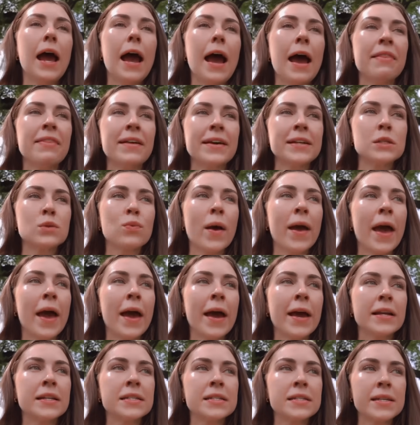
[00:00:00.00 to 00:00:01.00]
And that's why
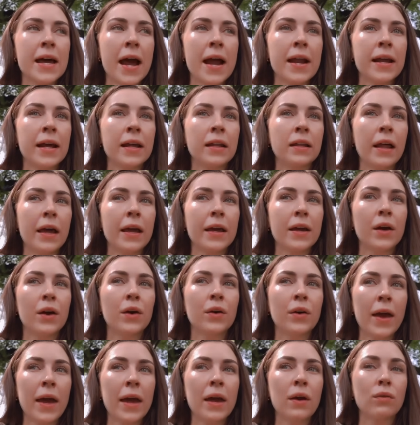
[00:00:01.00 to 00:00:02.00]
I decided like,
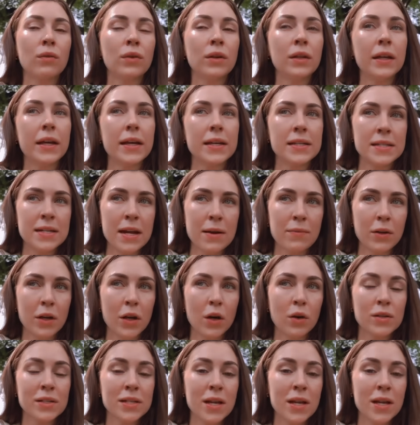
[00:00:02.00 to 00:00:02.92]
okay, it really is time to go,